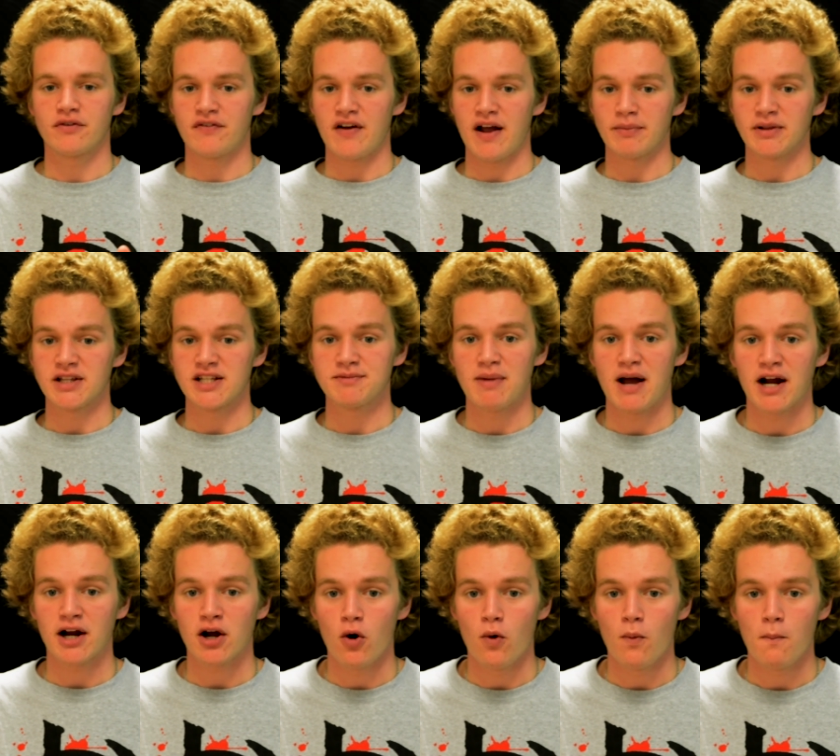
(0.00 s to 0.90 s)
families
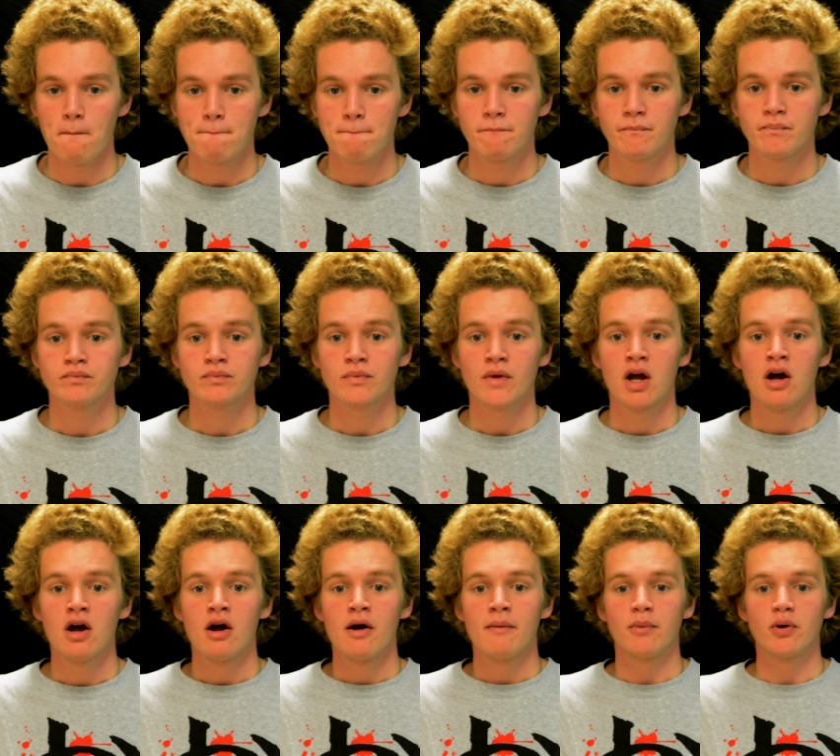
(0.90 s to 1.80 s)
back home.
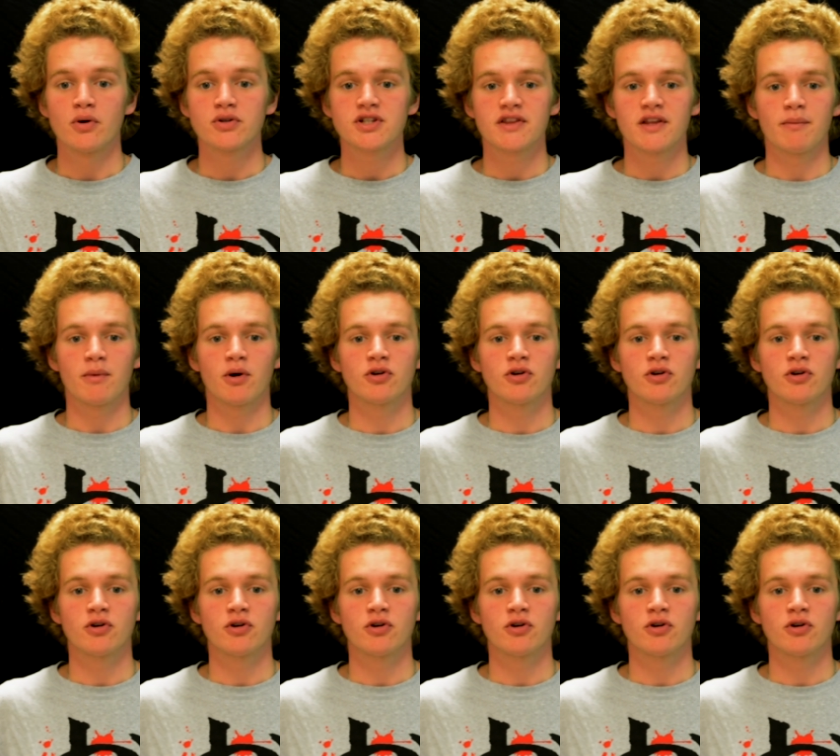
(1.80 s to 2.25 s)
Most of them